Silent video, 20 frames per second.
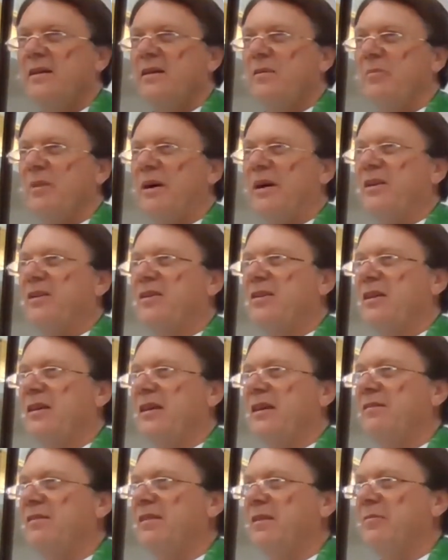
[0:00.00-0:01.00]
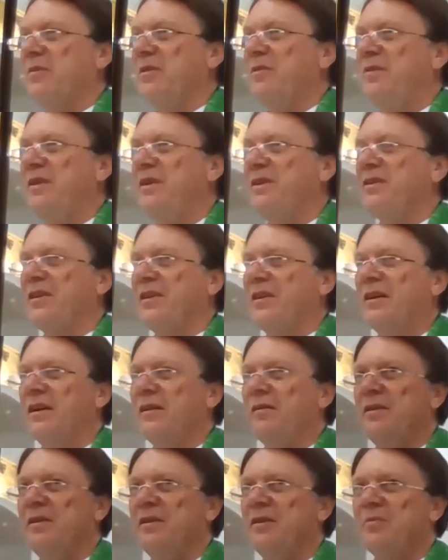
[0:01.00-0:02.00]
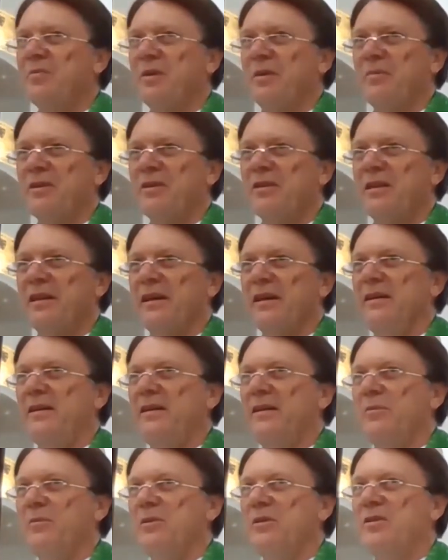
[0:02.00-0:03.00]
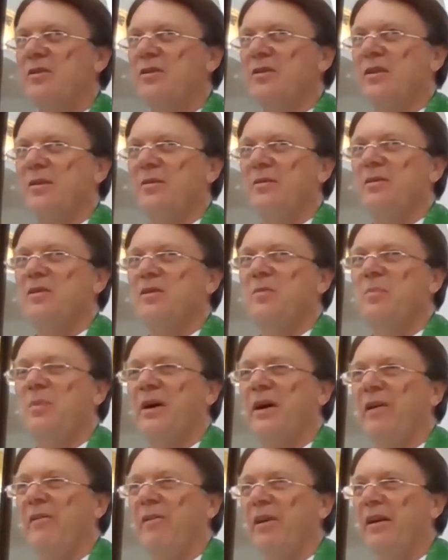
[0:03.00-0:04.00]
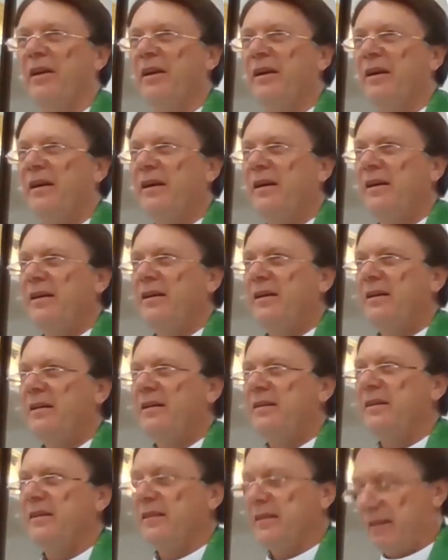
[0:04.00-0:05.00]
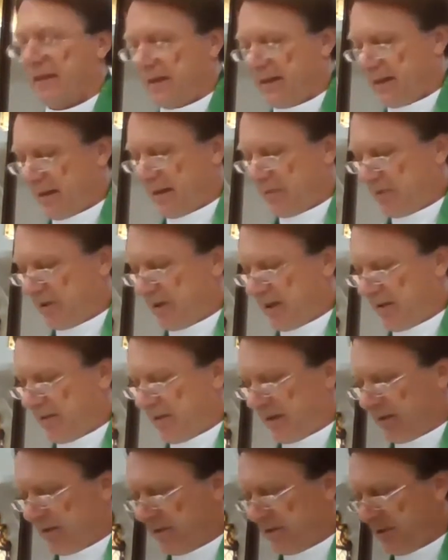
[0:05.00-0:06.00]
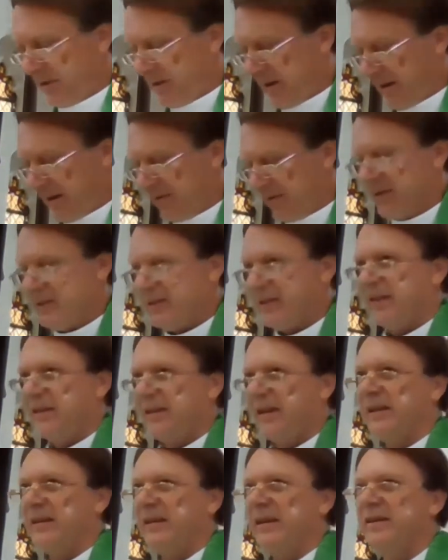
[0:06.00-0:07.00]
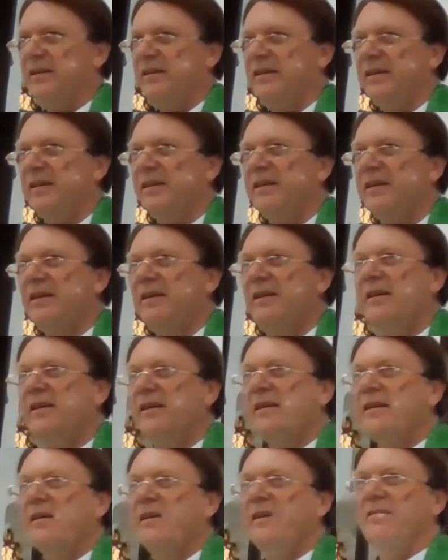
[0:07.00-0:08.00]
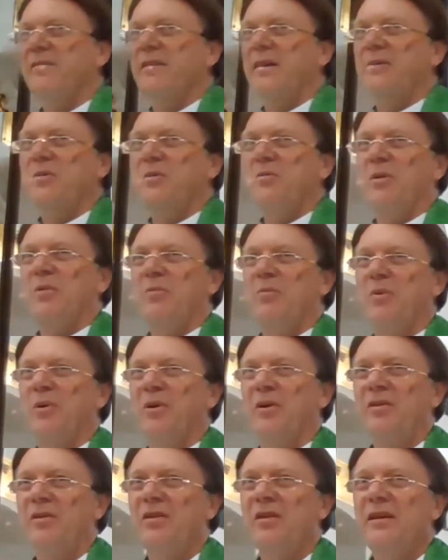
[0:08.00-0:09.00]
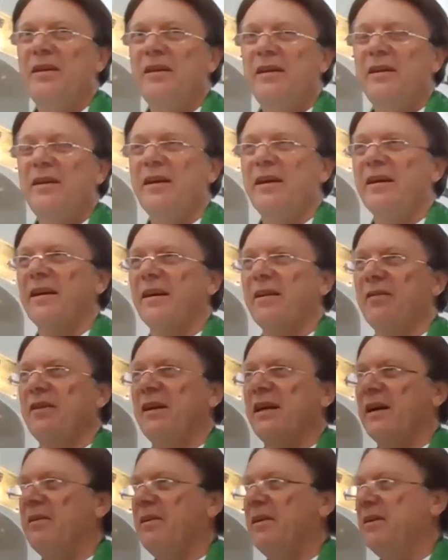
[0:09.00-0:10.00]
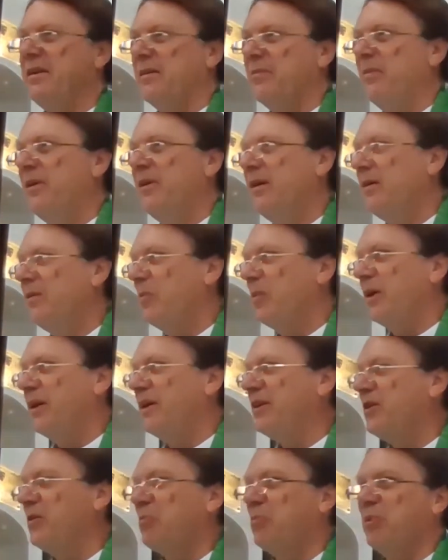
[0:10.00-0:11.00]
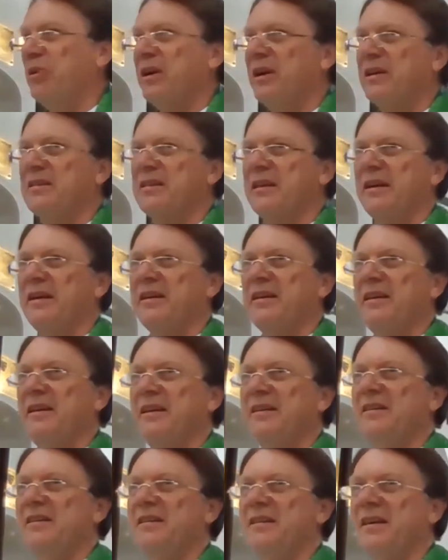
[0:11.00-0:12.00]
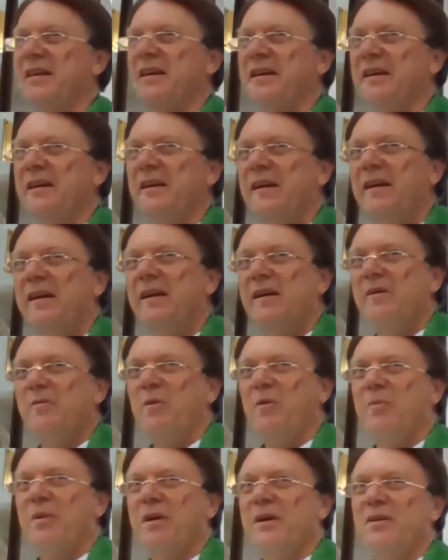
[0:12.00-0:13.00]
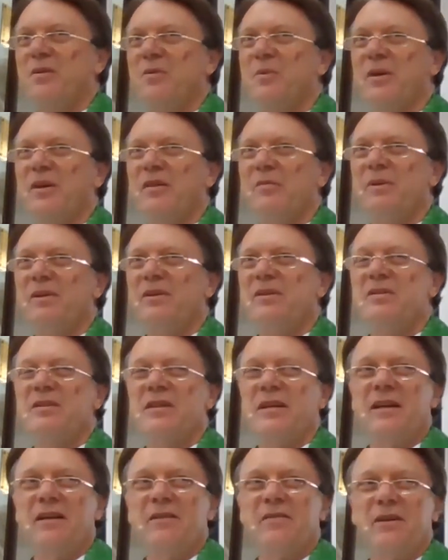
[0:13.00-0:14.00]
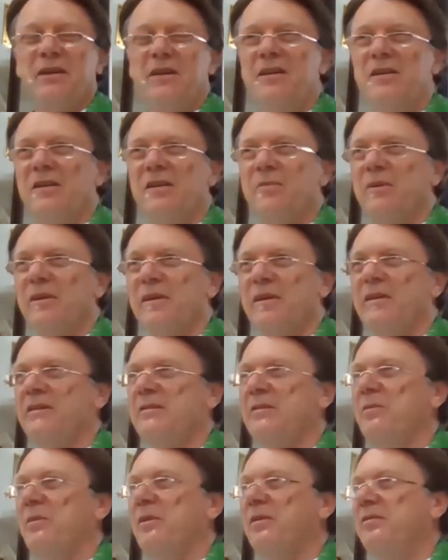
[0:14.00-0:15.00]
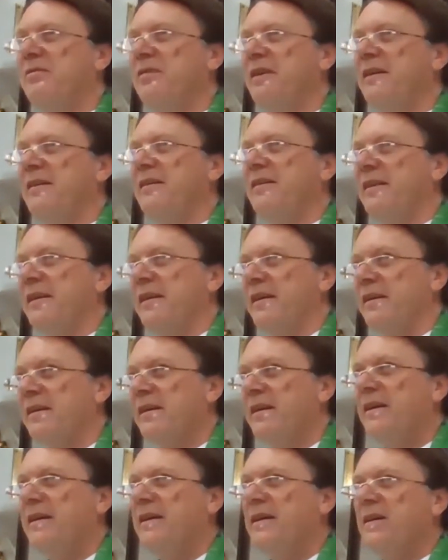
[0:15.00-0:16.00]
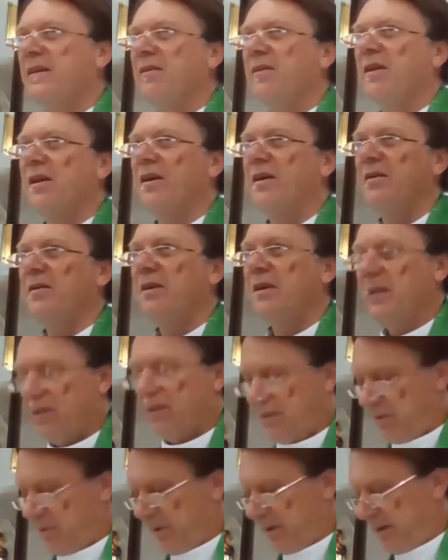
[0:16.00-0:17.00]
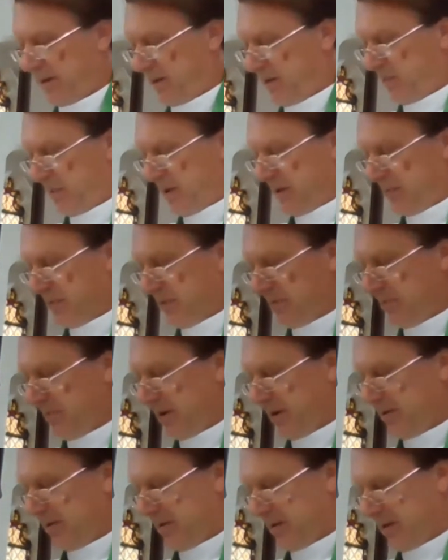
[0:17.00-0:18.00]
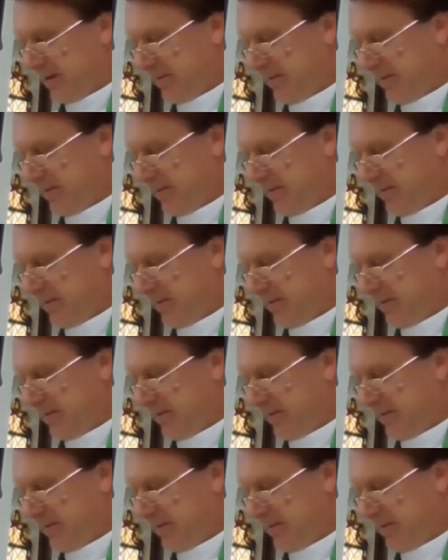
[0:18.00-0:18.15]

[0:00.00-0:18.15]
managed to give them a vision of this promised land that was so inspiring that they kept going. Although, having said that, they did give up at one point and have a go at him. Why did you bring us out here to die? We might as well have been slaves in Egypt. At least we were fed there. You know the way that people moan.